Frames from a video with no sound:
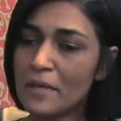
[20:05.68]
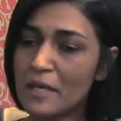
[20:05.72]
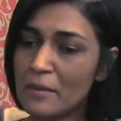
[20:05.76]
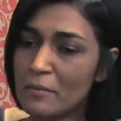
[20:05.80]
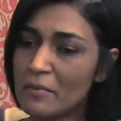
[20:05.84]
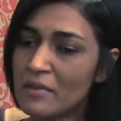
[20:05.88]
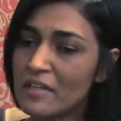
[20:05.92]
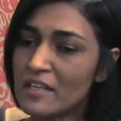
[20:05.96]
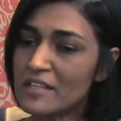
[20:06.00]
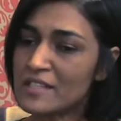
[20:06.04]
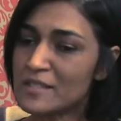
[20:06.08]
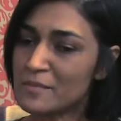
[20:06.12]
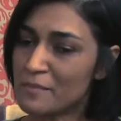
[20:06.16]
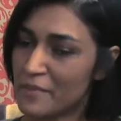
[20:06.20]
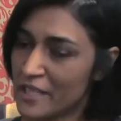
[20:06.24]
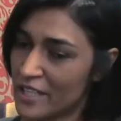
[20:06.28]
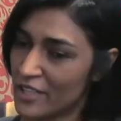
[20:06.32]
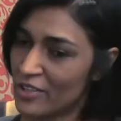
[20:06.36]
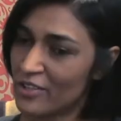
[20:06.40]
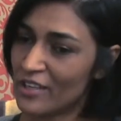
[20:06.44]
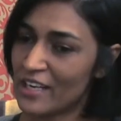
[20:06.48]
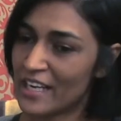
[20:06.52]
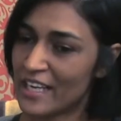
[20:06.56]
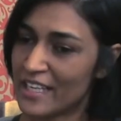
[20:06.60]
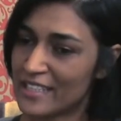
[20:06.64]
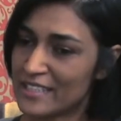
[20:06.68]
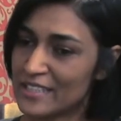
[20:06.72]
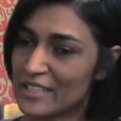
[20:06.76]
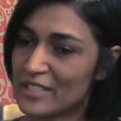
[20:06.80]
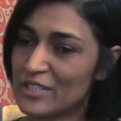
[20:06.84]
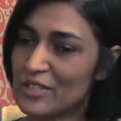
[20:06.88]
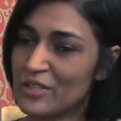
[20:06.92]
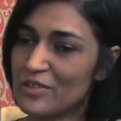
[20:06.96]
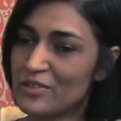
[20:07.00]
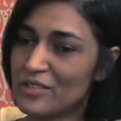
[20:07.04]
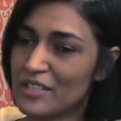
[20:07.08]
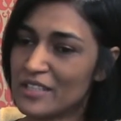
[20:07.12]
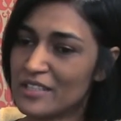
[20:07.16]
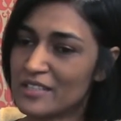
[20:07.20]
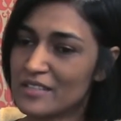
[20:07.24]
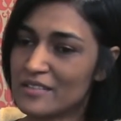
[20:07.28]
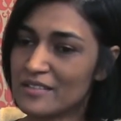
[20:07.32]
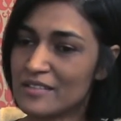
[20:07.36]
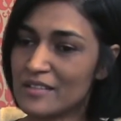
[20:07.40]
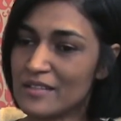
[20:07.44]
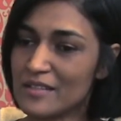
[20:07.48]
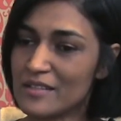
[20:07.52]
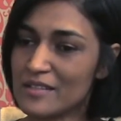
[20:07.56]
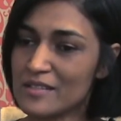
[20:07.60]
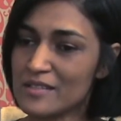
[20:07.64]
People are speculating, though, that
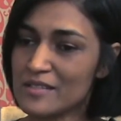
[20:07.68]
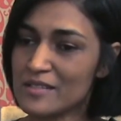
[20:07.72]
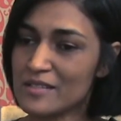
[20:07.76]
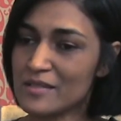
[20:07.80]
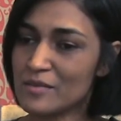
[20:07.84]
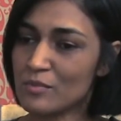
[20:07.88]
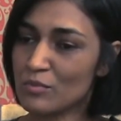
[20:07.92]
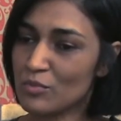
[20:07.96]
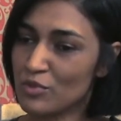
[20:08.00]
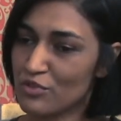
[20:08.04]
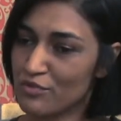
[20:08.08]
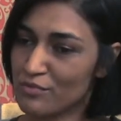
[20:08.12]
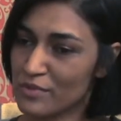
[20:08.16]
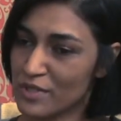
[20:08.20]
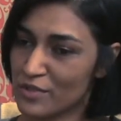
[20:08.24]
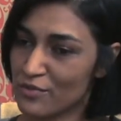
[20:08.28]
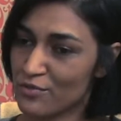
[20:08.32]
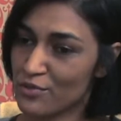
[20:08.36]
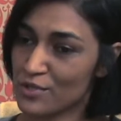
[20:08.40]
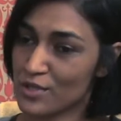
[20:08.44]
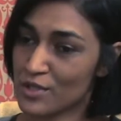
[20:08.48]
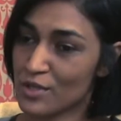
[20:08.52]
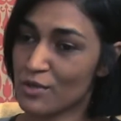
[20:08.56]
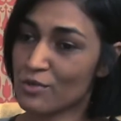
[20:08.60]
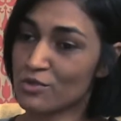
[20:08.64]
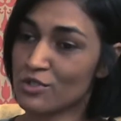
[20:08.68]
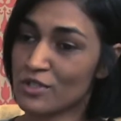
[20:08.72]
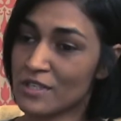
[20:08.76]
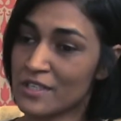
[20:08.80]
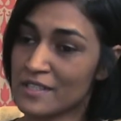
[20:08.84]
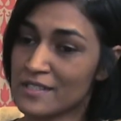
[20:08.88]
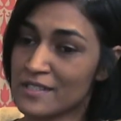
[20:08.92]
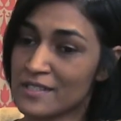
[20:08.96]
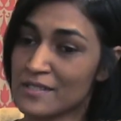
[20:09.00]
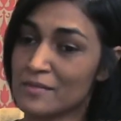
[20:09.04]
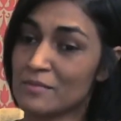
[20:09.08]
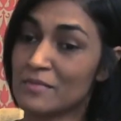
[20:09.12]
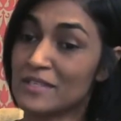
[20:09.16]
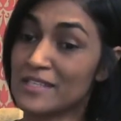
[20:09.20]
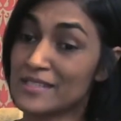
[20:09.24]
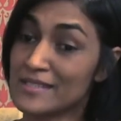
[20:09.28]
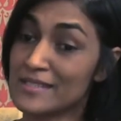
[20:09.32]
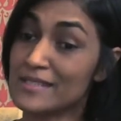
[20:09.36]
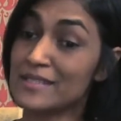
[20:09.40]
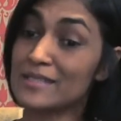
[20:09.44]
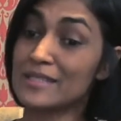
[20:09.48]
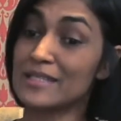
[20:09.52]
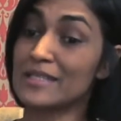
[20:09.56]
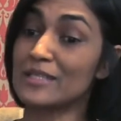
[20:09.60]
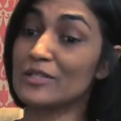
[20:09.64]
this movement for socialism
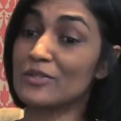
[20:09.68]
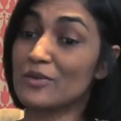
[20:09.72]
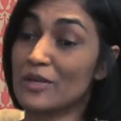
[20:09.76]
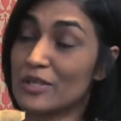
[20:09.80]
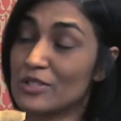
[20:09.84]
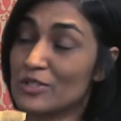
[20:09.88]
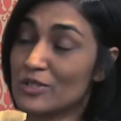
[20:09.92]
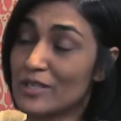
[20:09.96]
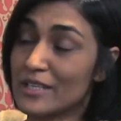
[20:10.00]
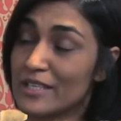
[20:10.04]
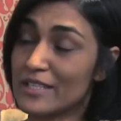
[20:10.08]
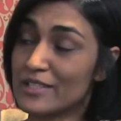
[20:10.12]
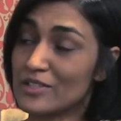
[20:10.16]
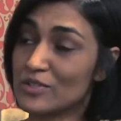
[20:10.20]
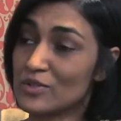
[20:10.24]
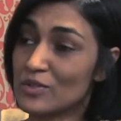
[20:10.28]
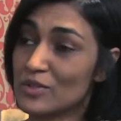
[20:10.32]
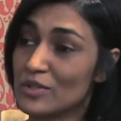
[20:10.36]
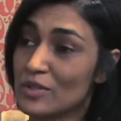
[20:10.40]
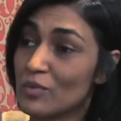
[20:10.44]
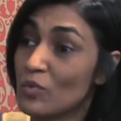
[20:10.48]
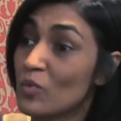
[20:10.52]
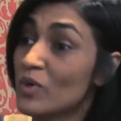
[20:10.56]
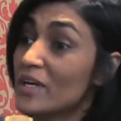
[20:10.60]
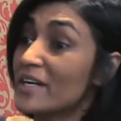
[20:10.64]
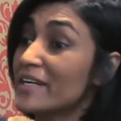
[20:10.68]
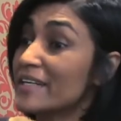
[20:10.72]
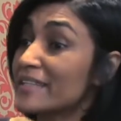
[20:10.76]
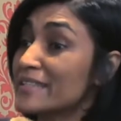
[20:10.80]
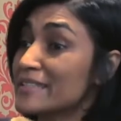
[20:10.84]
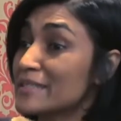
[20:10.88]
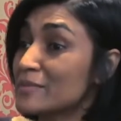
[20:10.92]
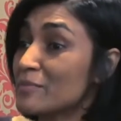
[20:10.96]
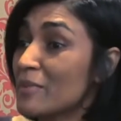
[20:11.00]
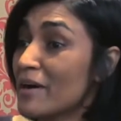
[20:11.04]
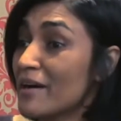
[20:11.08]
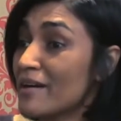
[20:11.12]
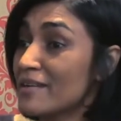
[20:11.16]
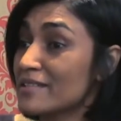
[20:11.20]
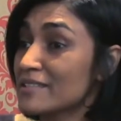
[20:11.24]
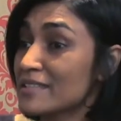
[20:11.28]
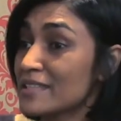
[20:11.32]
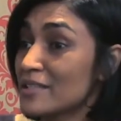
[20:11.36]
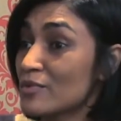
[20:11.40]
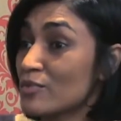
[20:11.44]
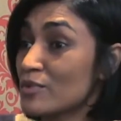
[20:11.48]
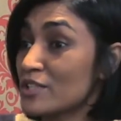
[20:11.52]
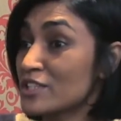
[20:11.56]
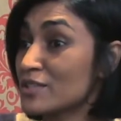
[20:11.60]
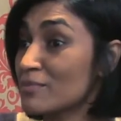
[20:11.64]
is indeed going to lead to a workers'
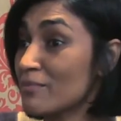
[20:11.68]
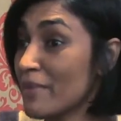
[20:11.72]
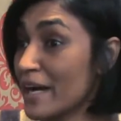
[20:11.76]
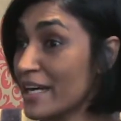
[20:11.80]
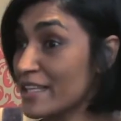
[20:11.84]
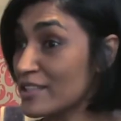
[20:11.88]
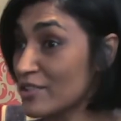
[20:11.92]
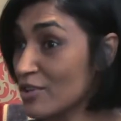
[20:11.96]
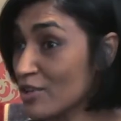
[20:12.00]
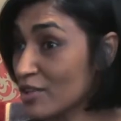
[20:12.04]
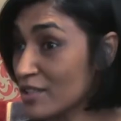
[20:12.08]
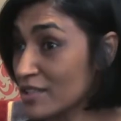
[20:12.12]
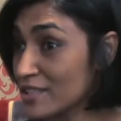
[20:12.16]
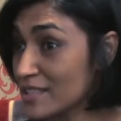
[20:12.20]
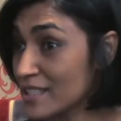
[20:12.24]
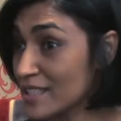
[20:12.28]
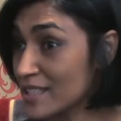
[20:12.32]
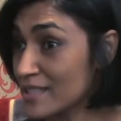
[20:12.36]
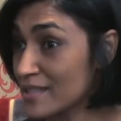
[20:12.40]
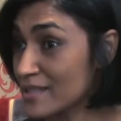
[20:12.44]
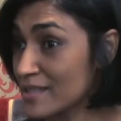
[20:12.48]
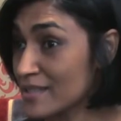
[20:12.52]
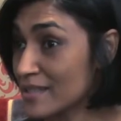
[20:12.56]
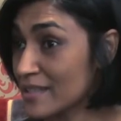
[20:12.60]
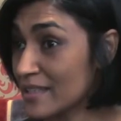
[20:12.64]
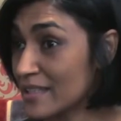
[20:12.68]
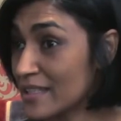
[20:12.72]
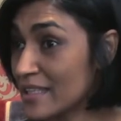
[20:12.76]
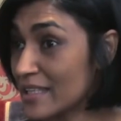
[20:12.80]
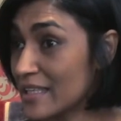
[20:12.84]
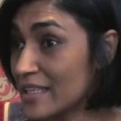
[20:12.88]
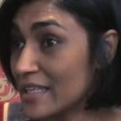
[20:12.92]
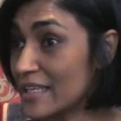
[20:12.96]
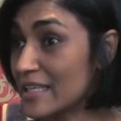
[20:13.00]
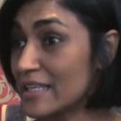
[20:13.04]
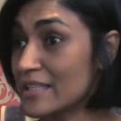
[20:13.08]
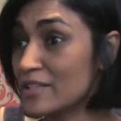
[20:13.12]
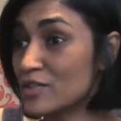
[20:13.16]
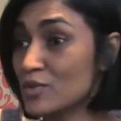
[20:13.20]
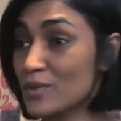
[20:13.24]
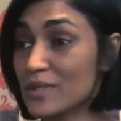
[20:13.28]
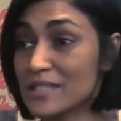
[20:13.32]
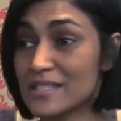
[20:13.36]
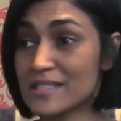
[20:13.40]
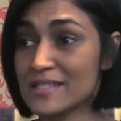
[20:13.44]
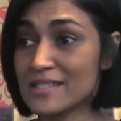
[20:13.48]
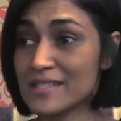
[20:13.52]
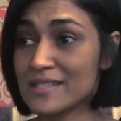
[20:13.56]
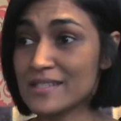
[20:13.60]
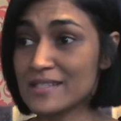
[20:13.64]
party which might contest the
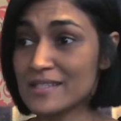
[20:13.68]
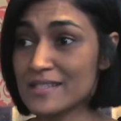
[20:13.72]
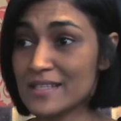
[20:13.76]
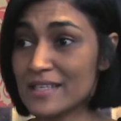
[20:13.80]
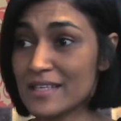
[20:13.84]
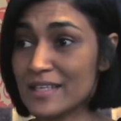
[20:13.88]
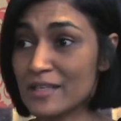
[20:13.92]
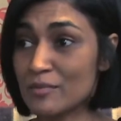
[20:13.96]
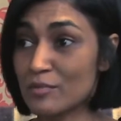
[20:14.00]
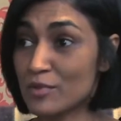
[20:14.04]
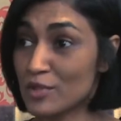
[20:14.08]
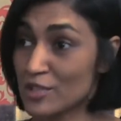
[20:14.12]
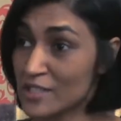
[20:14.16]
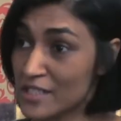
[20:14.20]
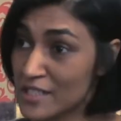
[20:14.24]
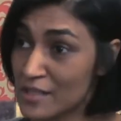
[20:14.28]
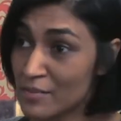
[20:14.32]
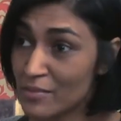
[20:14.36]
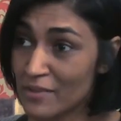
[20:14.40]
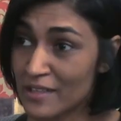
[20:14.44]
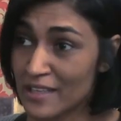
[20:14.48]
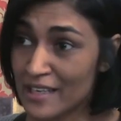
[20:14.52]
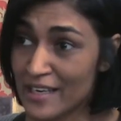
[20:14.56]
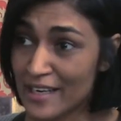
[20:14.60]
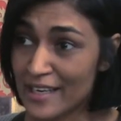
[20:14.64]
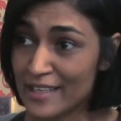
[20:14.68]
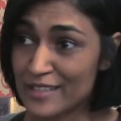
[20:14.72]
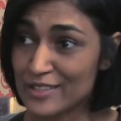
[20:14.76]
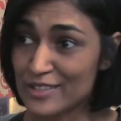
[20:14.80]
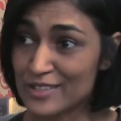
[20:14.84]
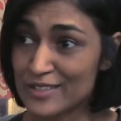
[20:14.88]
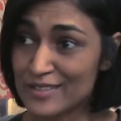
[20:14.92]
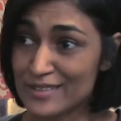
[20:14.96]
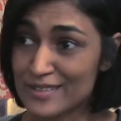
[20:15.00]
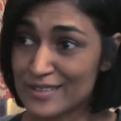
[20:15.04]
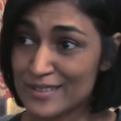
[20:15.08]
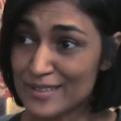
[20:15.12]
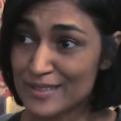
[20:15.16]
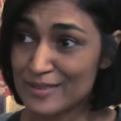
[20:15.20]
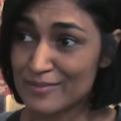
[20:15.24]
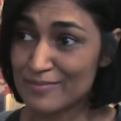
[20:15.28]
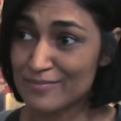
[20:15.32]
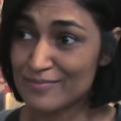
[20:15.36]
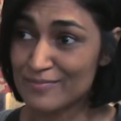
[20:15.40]
2016 municipal election.